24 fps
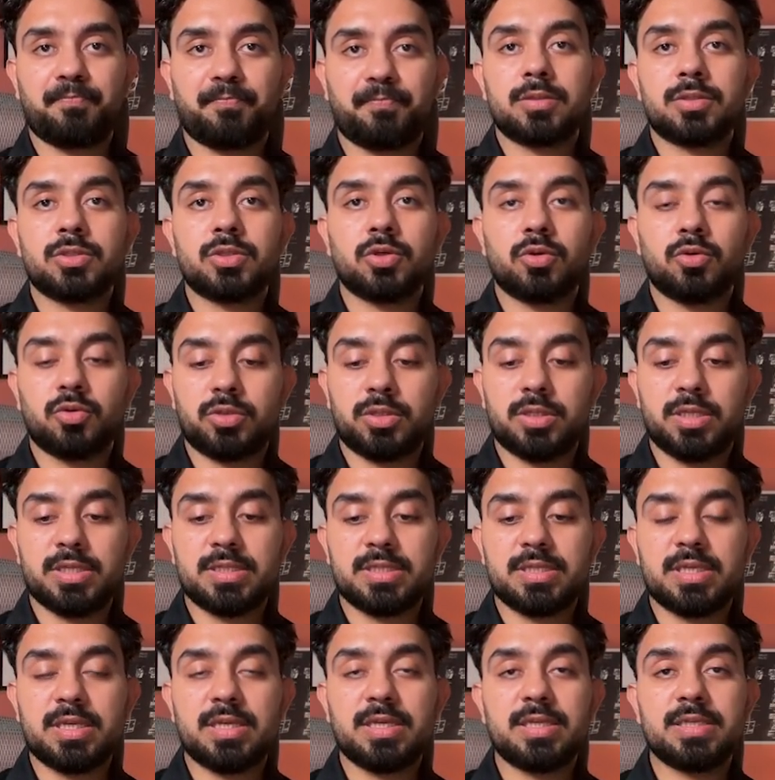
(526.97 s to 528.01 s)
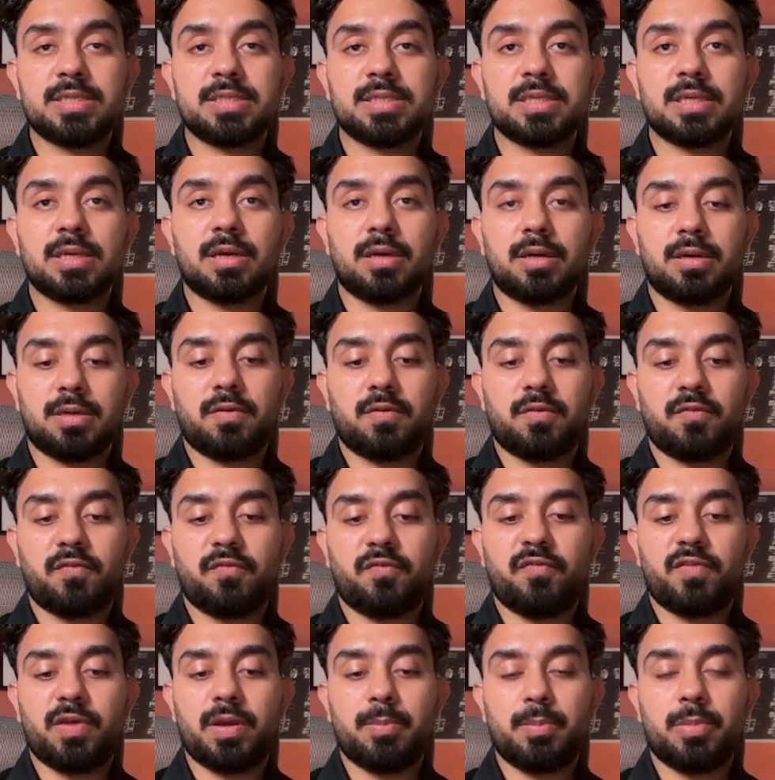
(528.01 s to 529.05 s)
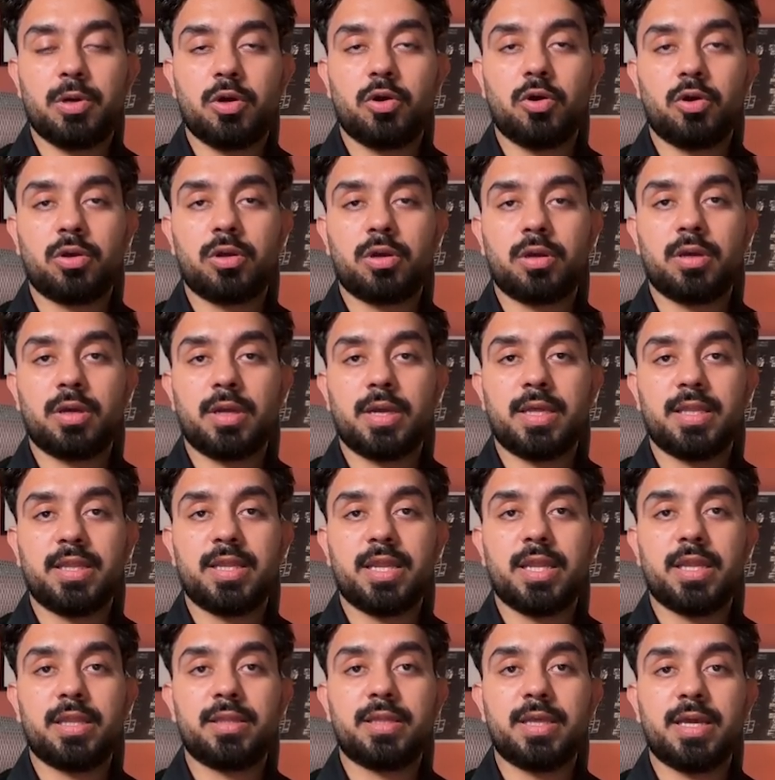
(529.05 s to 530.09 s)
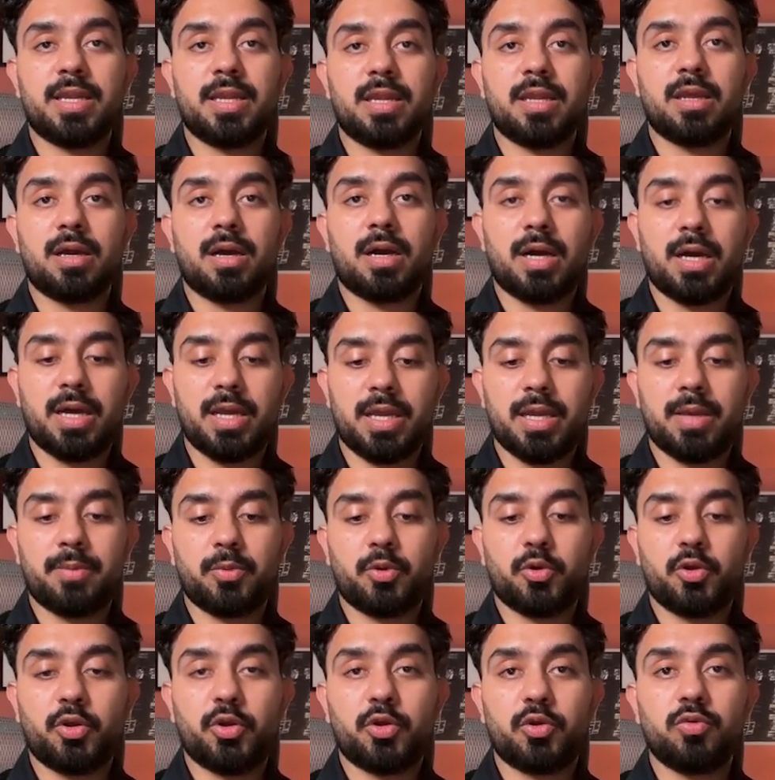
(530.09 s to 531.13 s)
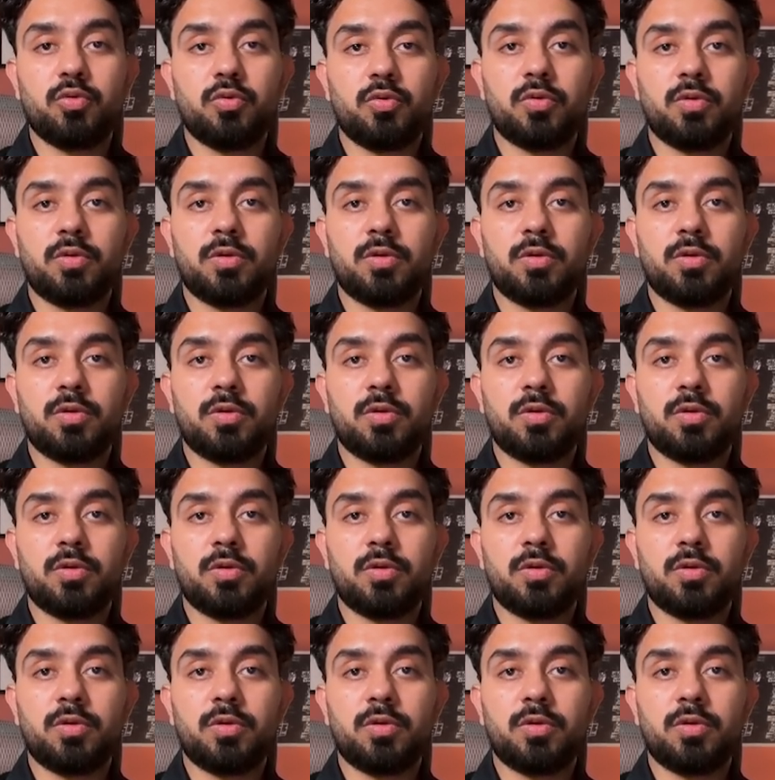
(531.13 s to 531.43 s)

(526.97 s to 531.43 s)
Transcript: So this is webhook, and then I am going to,